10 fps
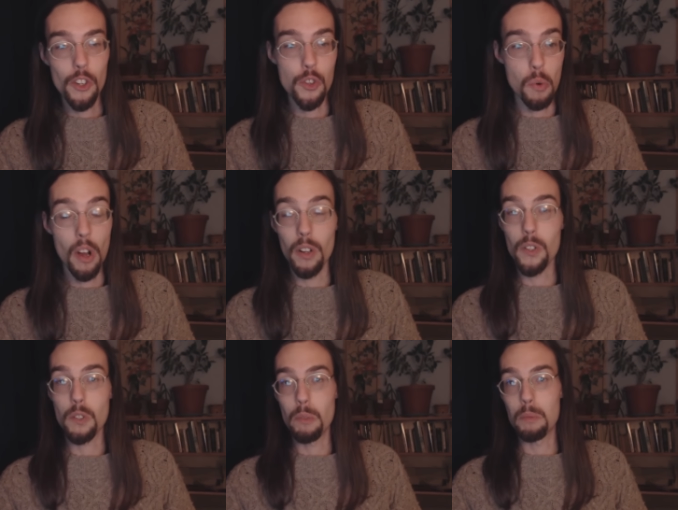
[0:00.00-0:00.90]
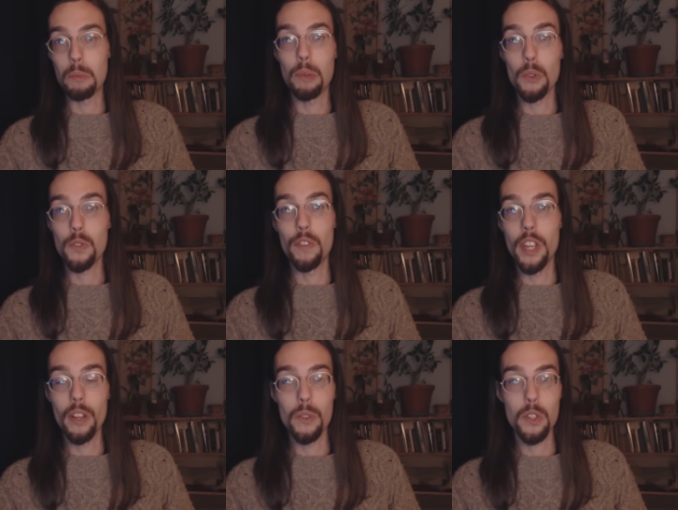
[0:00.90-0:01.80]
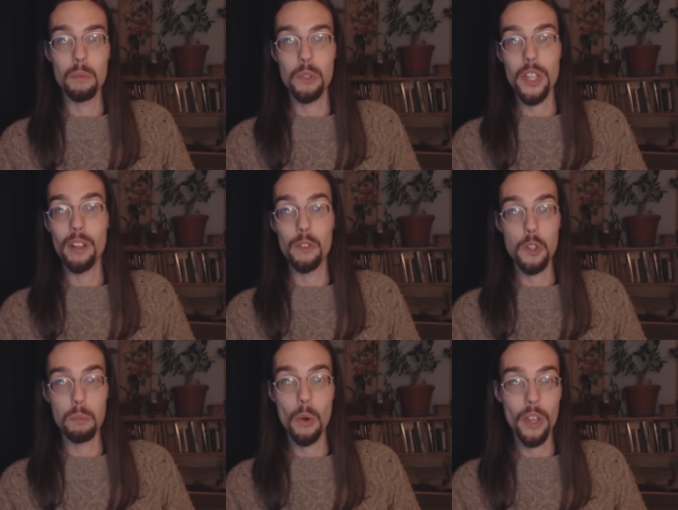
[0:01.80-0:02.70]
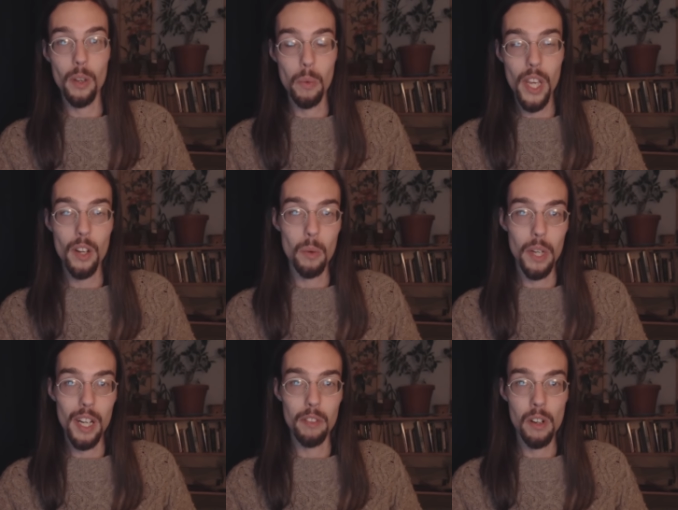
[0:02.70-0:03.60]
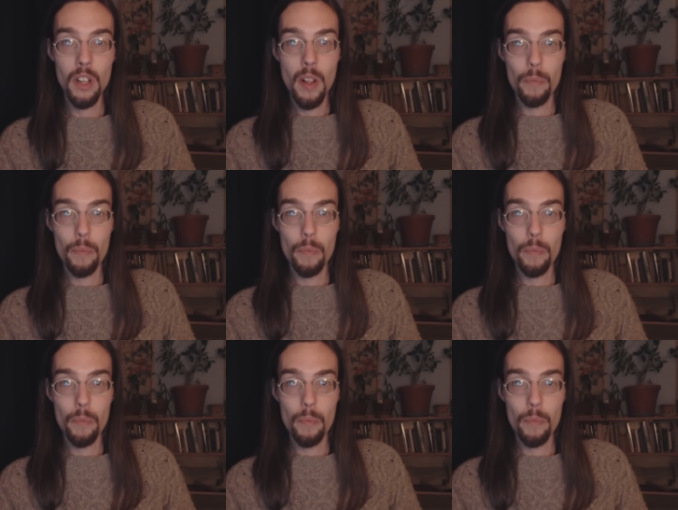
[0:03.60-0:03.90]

drugs and maybe post videos of themselves smoking weed or whatever,